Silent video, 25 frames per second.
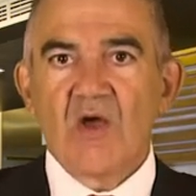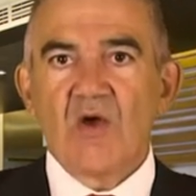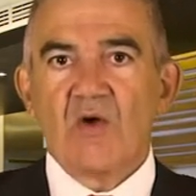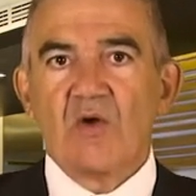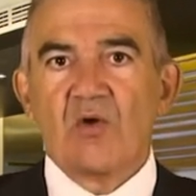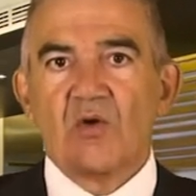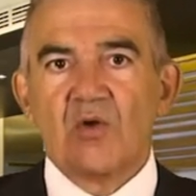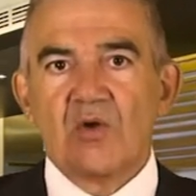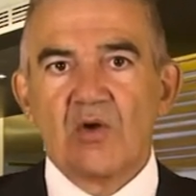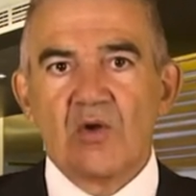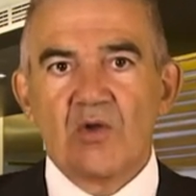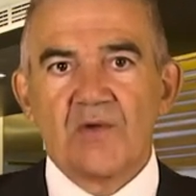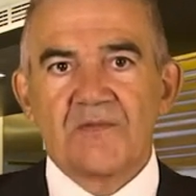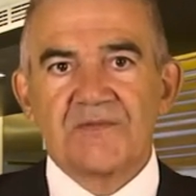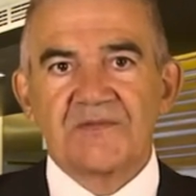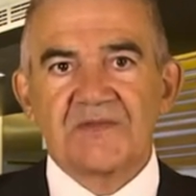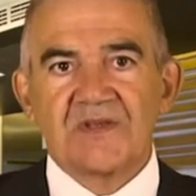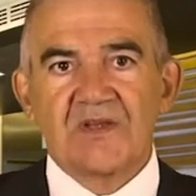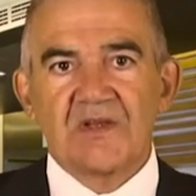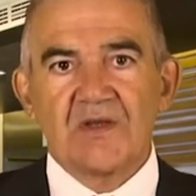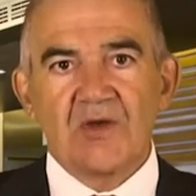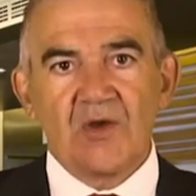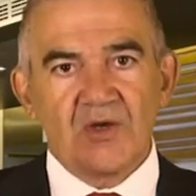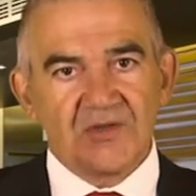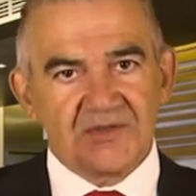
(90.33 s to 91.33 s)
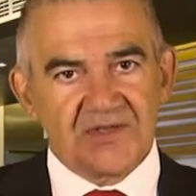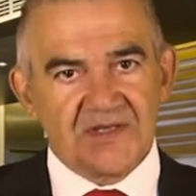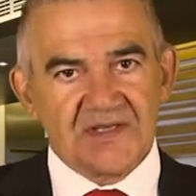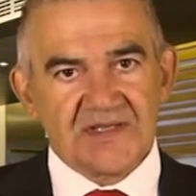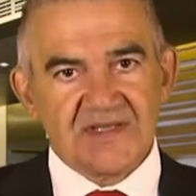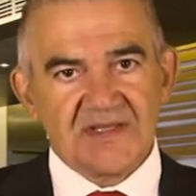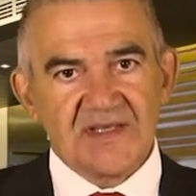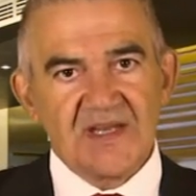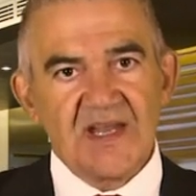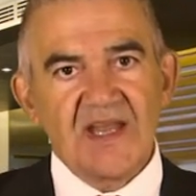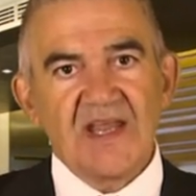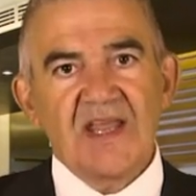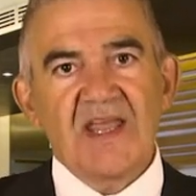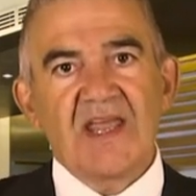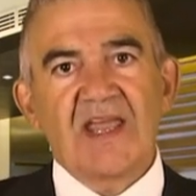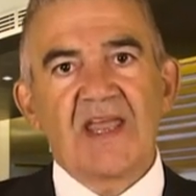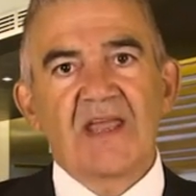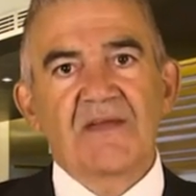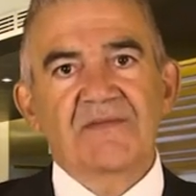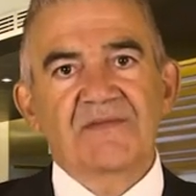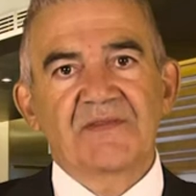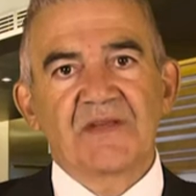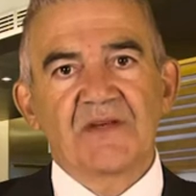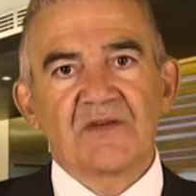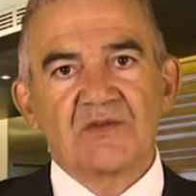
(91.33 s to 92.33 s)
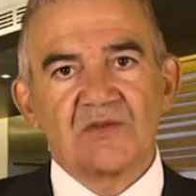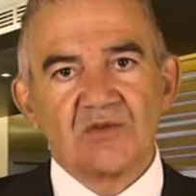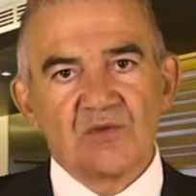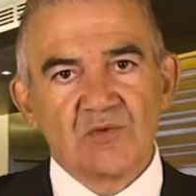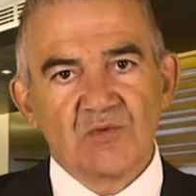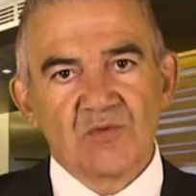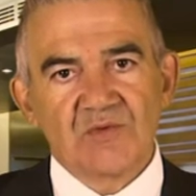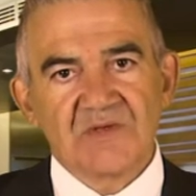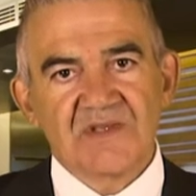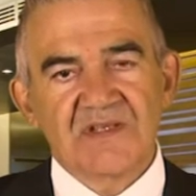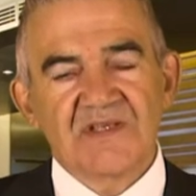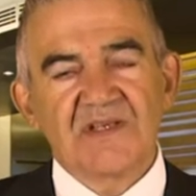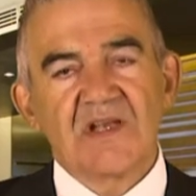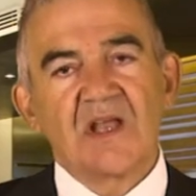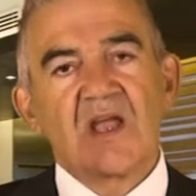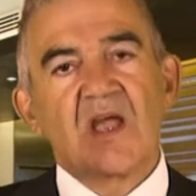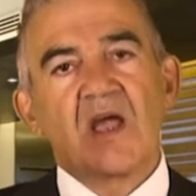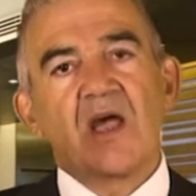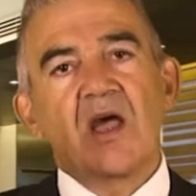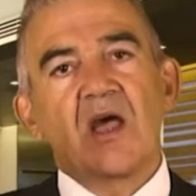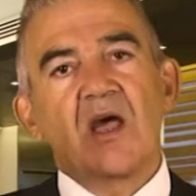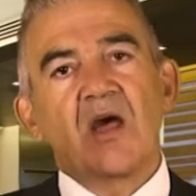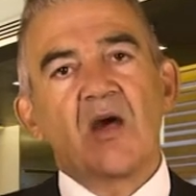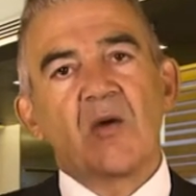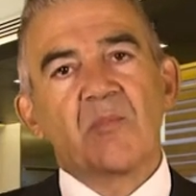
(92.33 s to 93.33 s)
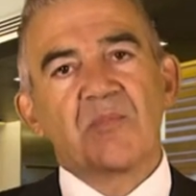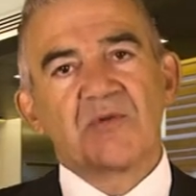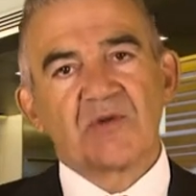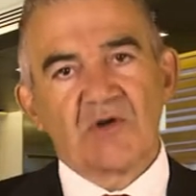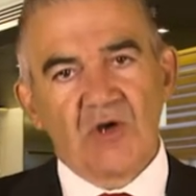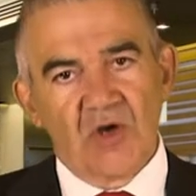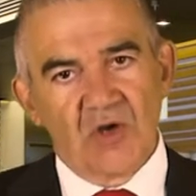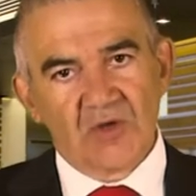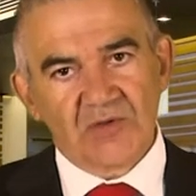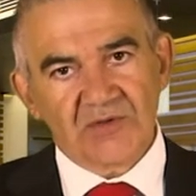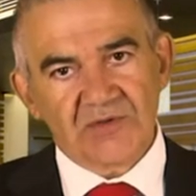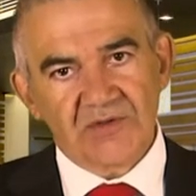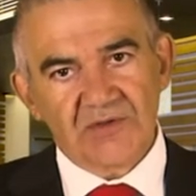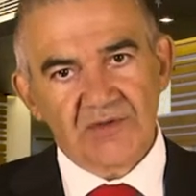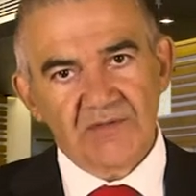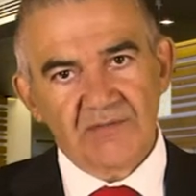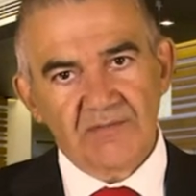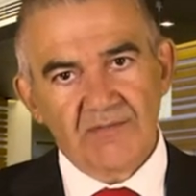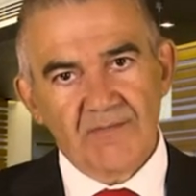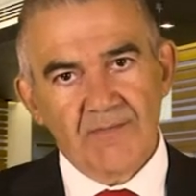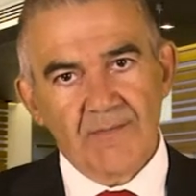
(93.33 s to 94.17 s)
All of the others have their roots abroad.